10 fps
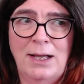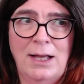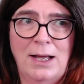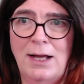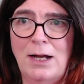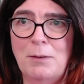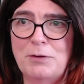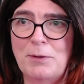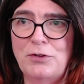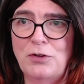
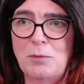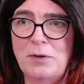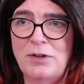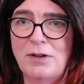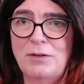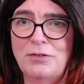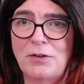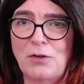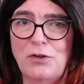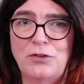Where's my Zoom window? So
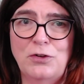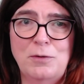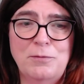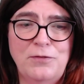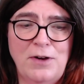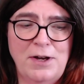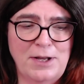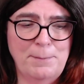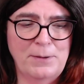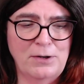I've got Zoom fired
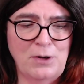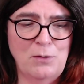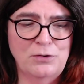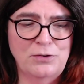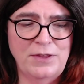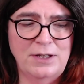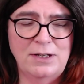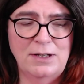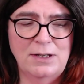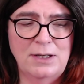up, and I'll go onto
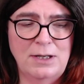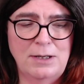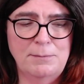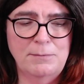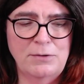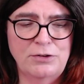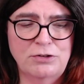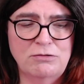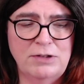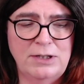the
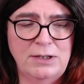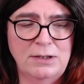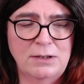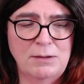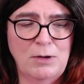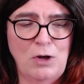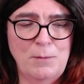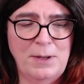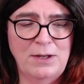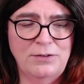screen, my
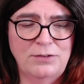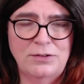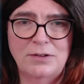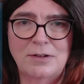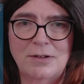OBS.